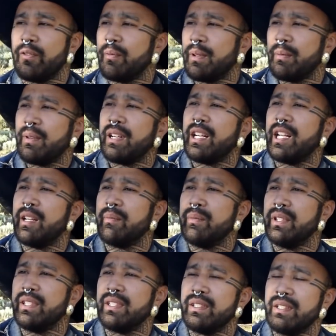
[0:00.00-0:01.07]
mom
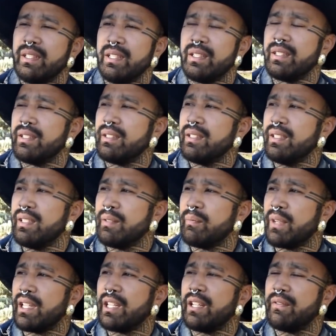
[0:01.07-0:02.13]
in
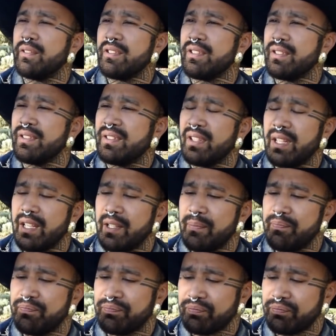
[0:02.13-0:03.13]
my lovers, and saying,